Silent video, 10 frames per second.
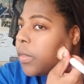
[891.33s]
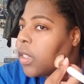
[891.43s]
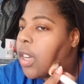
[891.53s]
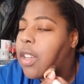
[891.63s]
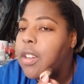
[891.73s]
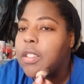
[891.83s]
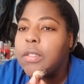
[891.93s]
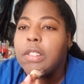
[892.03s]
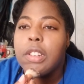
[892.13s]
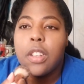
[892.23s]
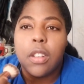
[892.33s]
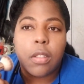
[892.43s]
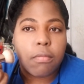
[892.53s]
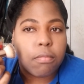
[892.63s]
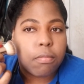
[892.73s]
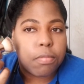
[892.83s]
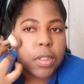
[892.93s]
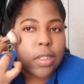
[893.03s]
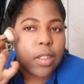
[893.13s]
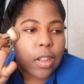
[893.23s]
I also did
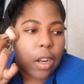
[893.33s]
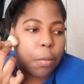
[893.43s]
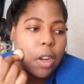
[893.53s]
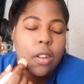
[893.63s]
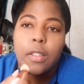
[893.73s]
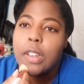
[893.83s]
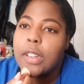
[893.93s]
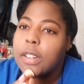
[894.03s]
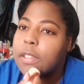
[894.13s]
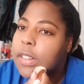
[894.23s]
put a lot of product right here,